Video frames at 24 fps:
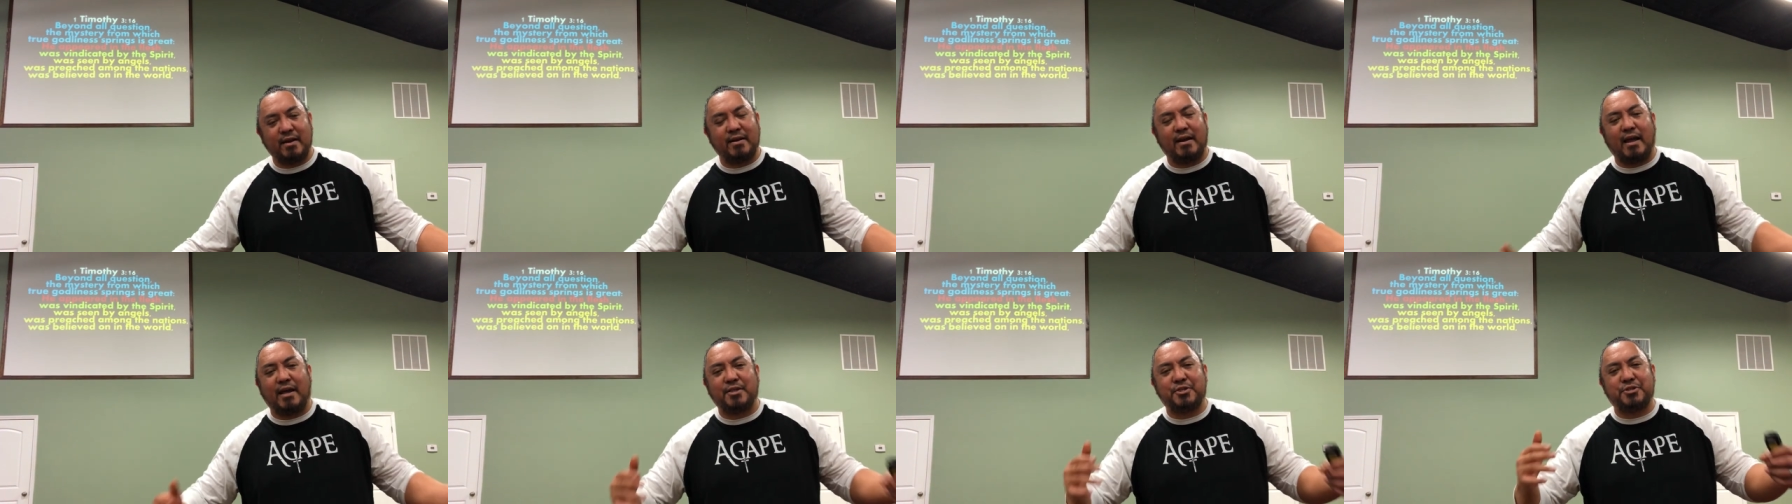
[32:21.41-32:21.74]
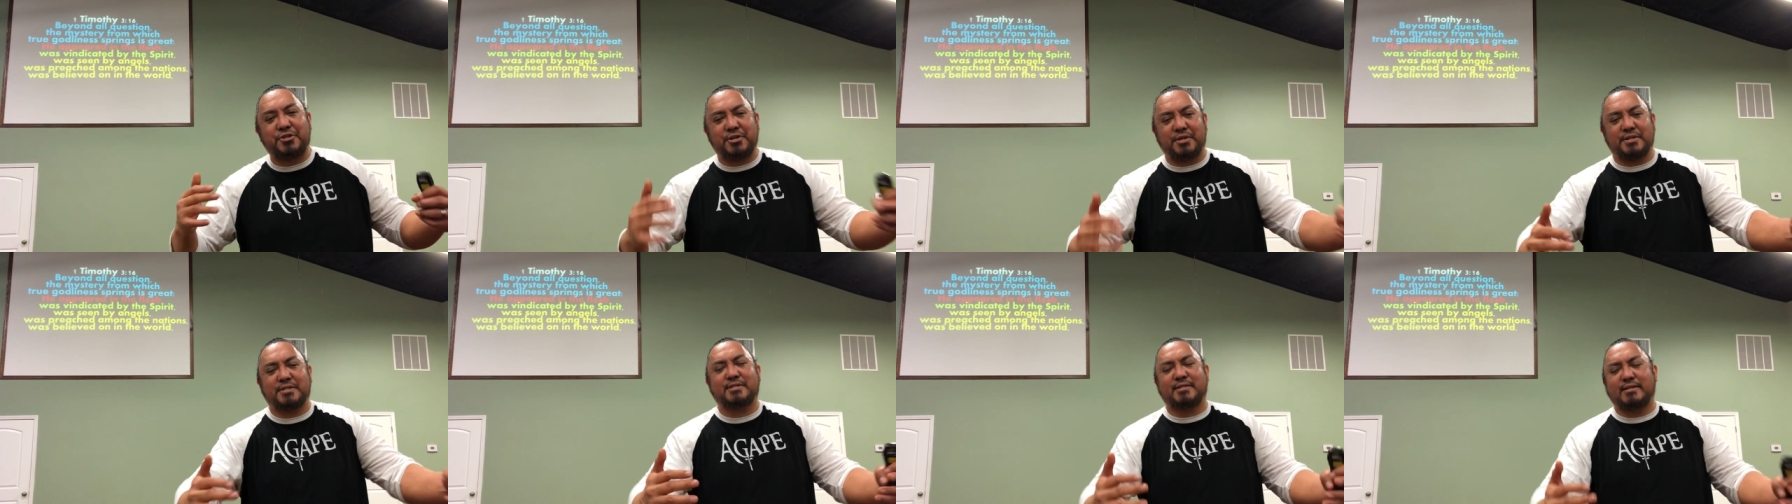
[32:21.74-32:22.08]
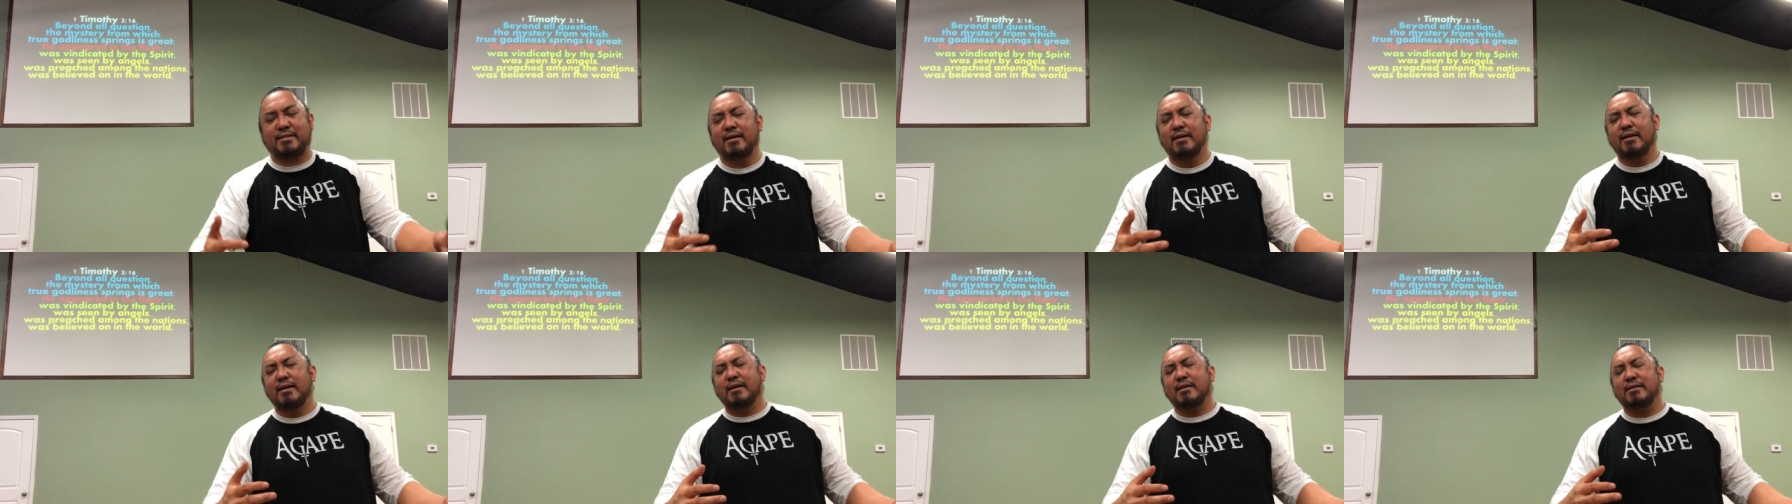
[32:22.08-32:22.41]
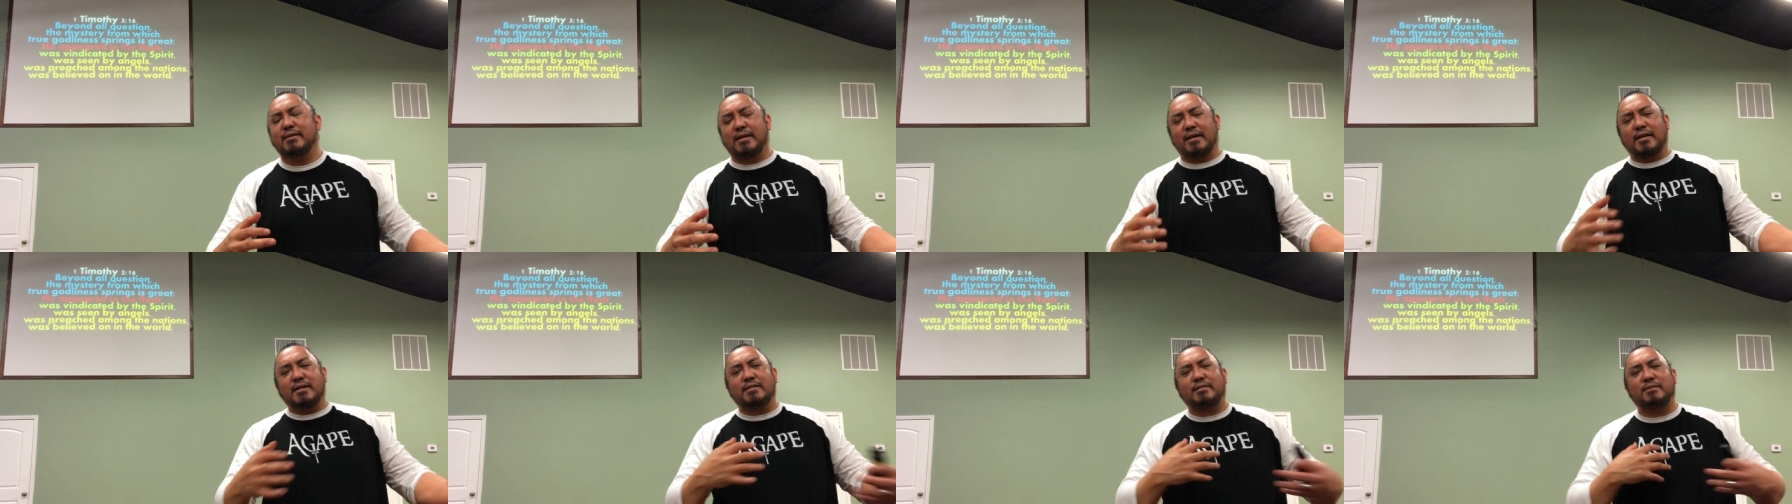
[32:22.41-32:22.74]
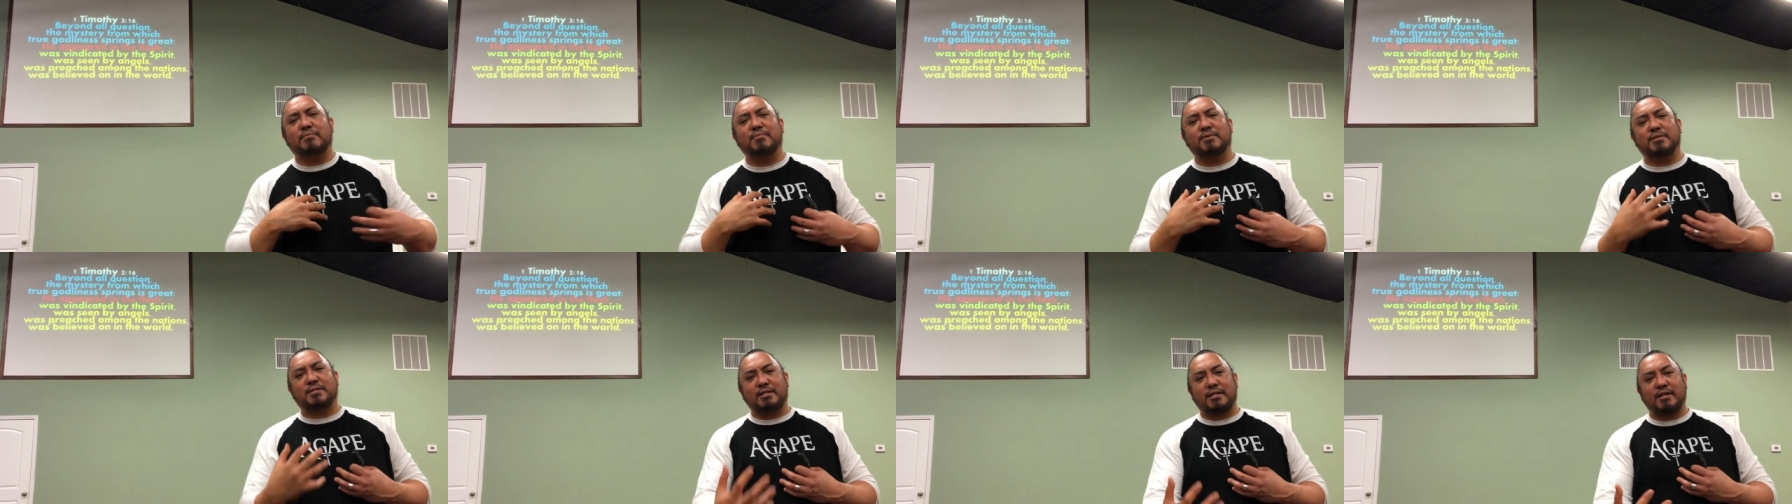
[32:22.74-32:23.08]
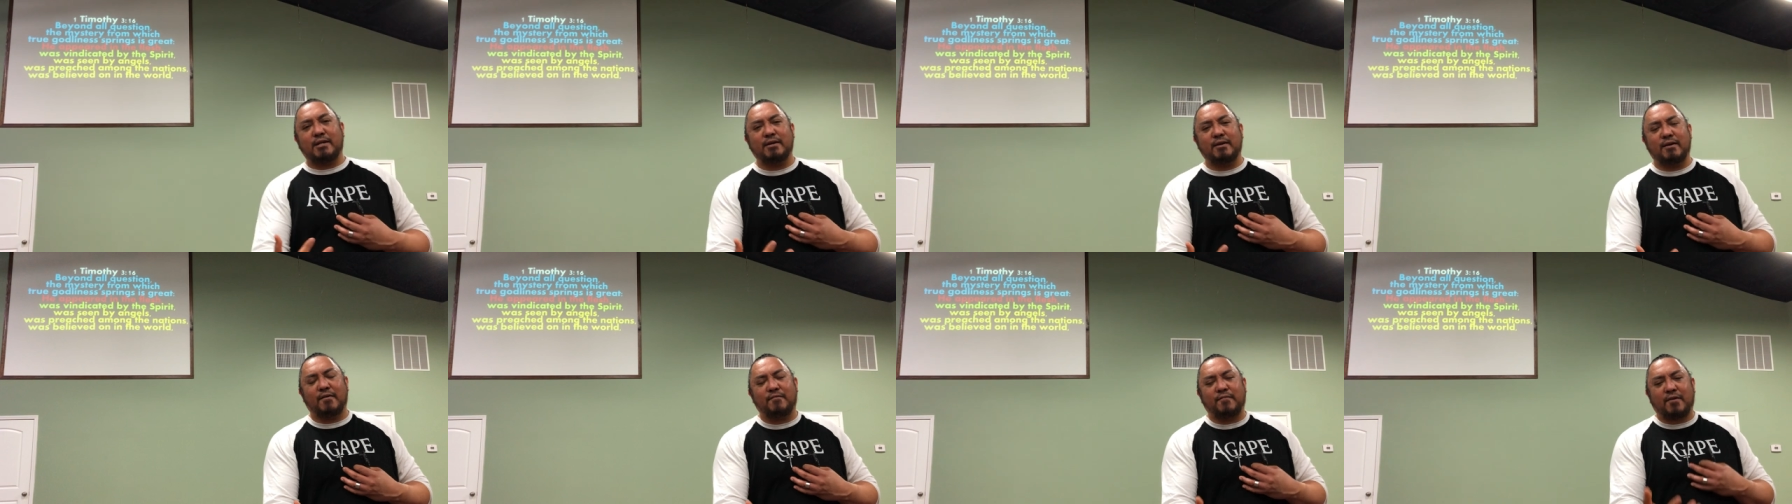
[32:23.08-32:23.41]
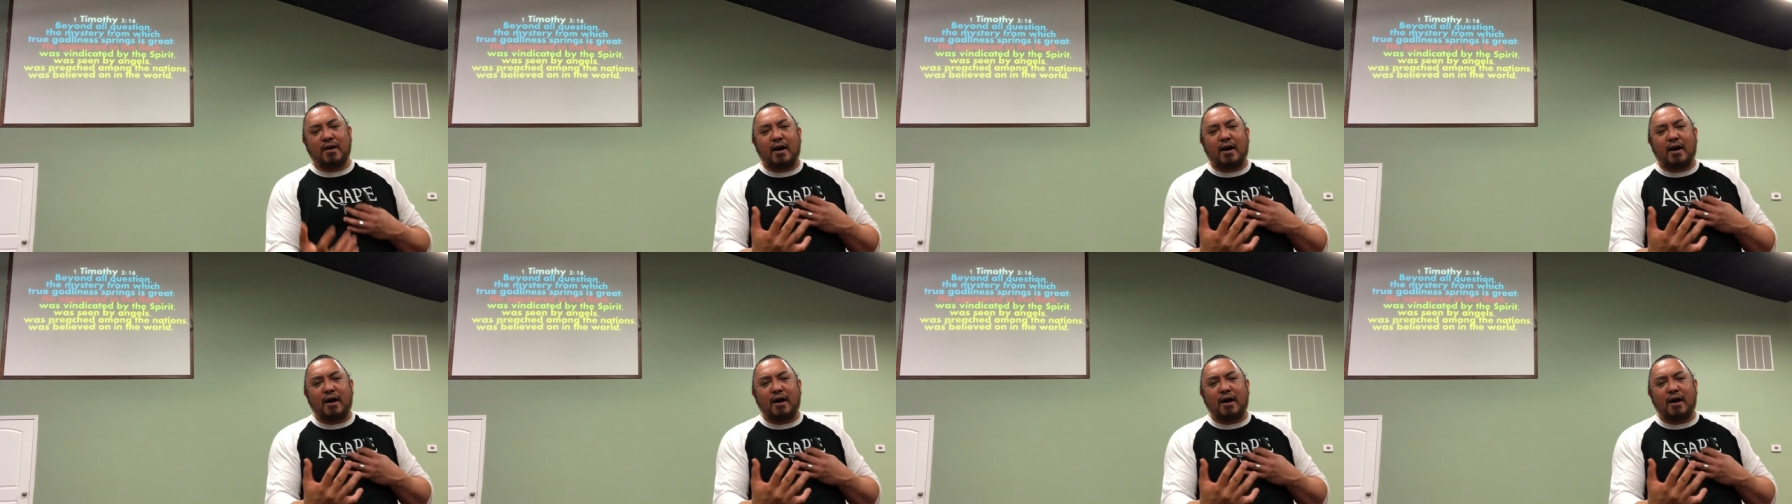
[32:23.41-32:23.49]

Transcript: And that's just the intimacy of